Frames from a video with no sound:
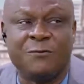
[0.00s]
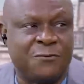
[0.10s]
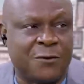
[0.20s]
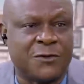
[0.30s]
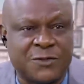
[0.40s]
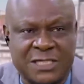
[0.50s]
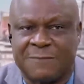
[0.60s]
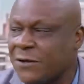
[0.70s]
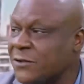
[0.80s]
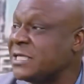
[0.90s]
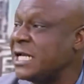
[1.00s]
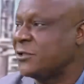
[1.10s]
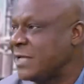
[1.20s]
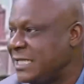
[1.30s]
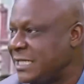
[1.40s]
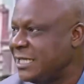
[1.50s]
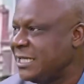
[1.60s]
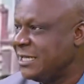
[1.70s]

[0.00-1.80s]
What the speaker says: fall sick, because naturally,